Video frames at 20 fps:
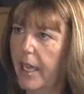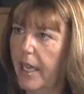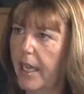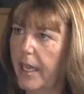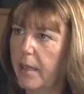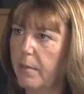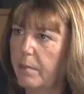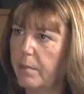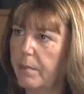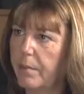
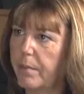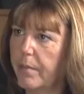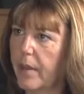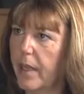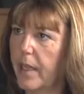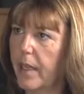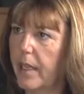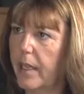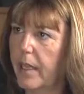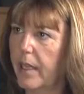
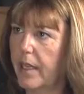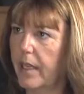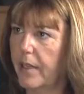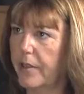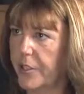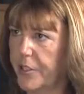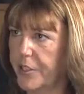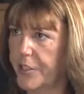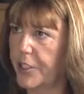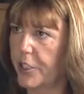
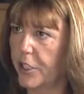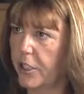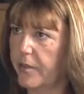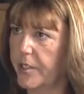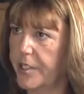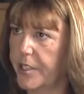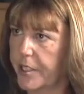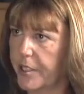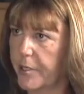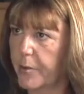the
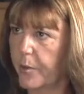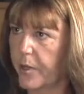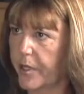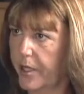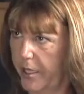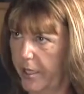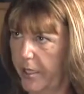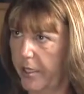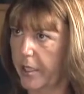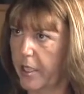services
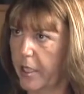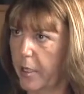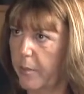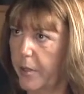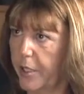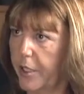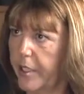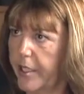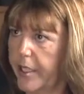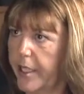within the
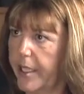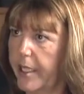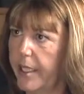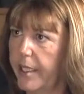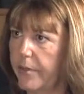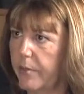community.